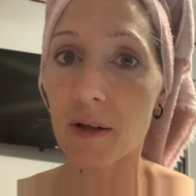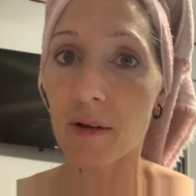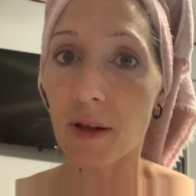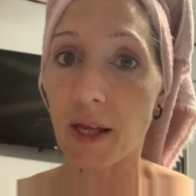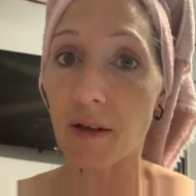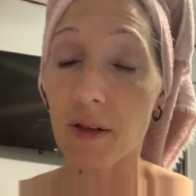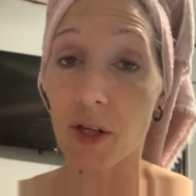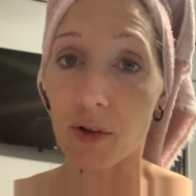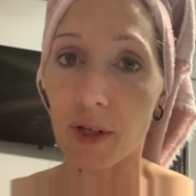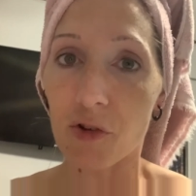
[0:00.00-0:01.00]
like
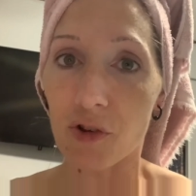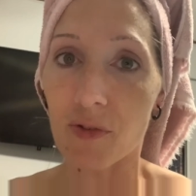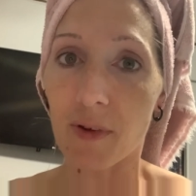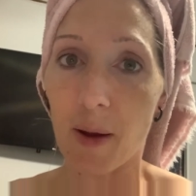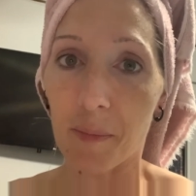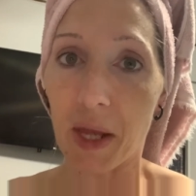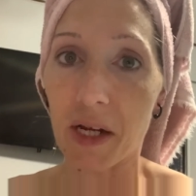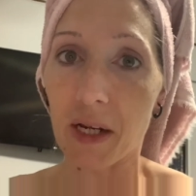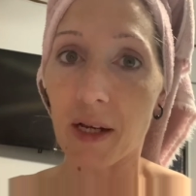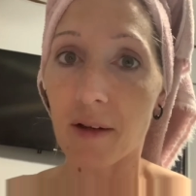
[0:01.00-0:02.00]
literally just I'm
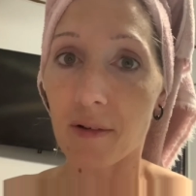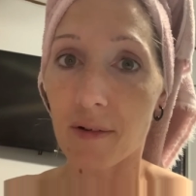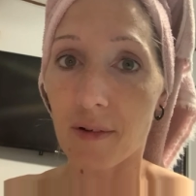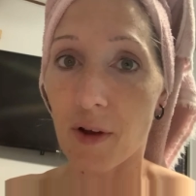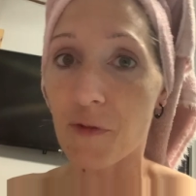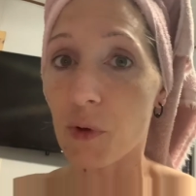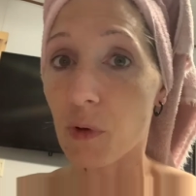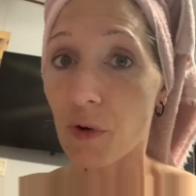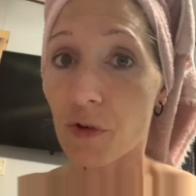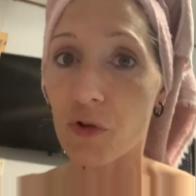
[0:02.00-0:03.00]
lightening a few
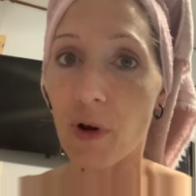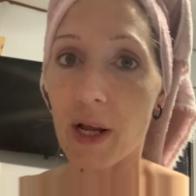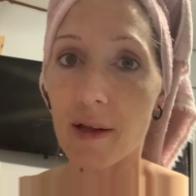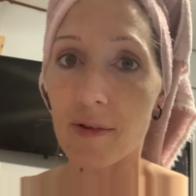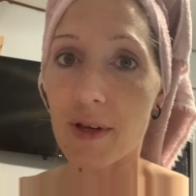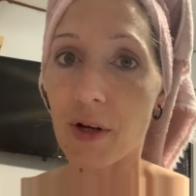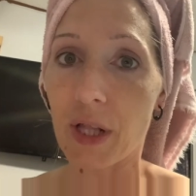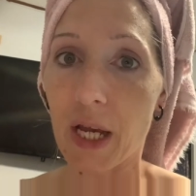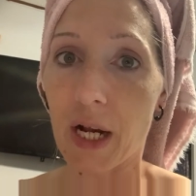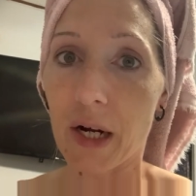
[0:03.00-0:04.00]
little strands here and
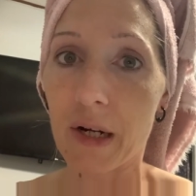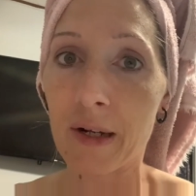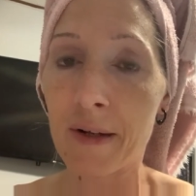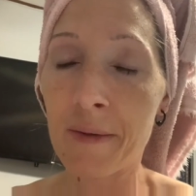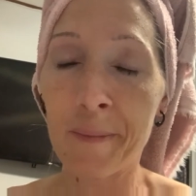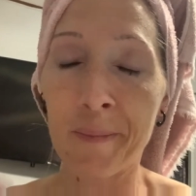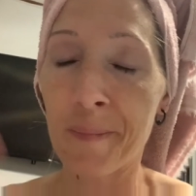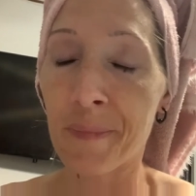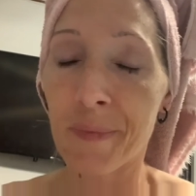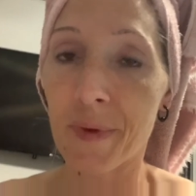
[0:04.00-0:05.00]
there,
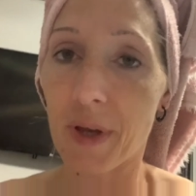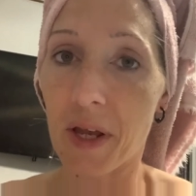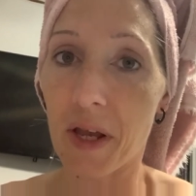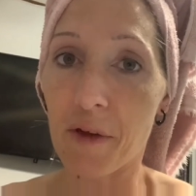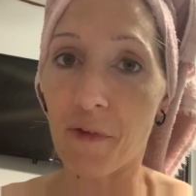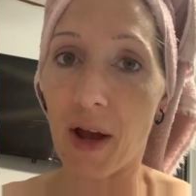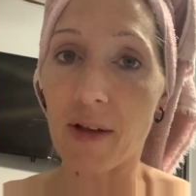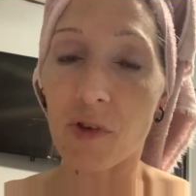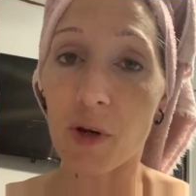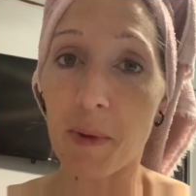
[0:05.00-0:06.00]
if that's
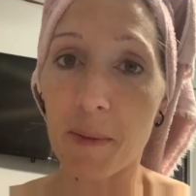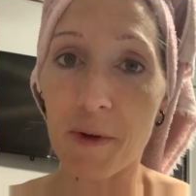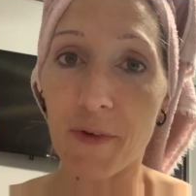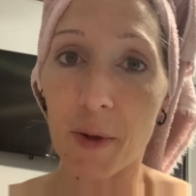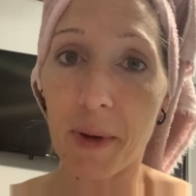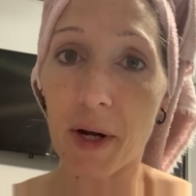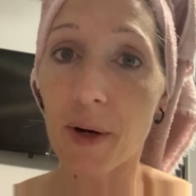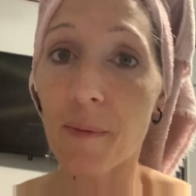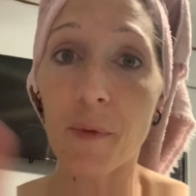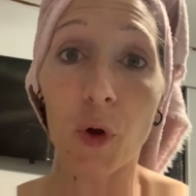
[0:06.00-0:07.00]
going to make me feel
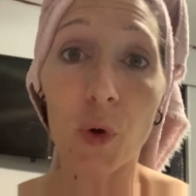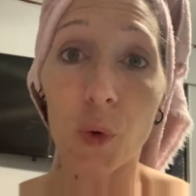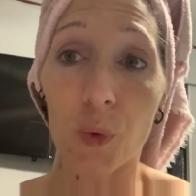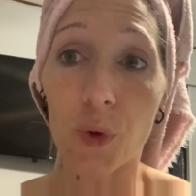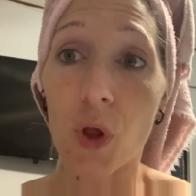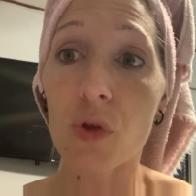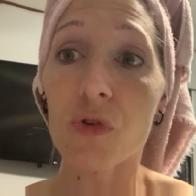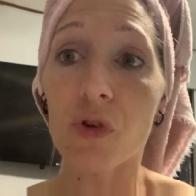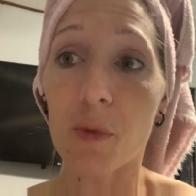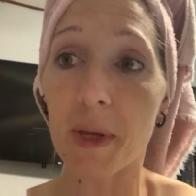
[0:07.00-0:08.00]
better, cool.
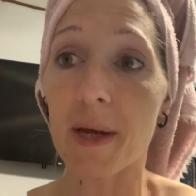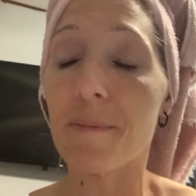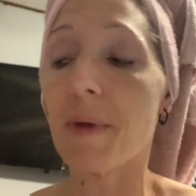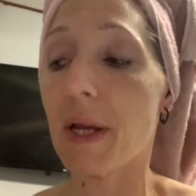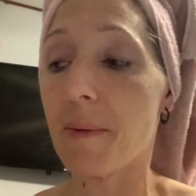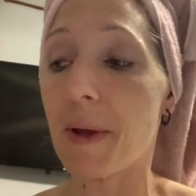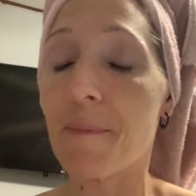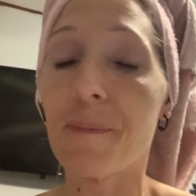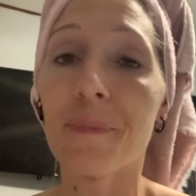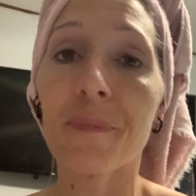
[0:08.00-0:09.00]
So be it. Anyway,
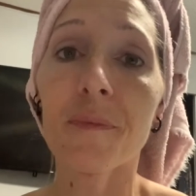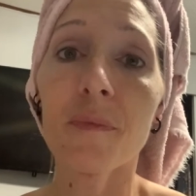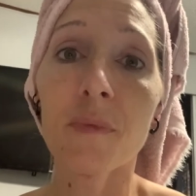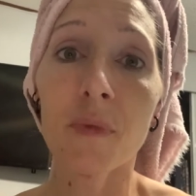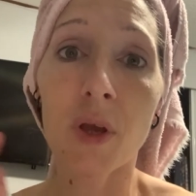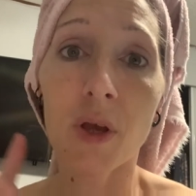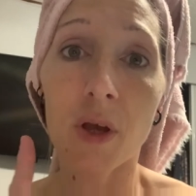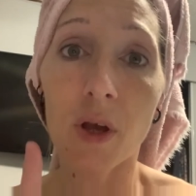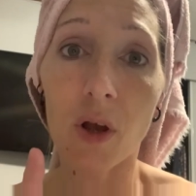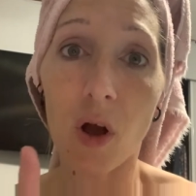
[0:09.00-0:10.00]

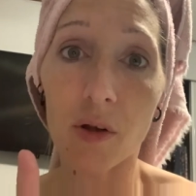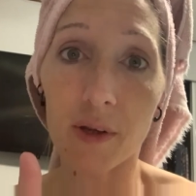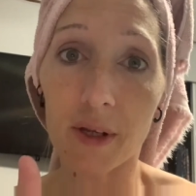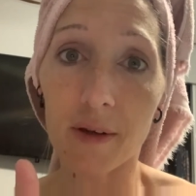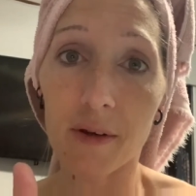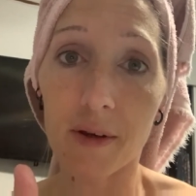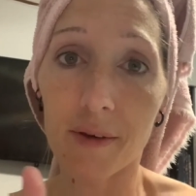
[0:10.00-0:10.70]
content.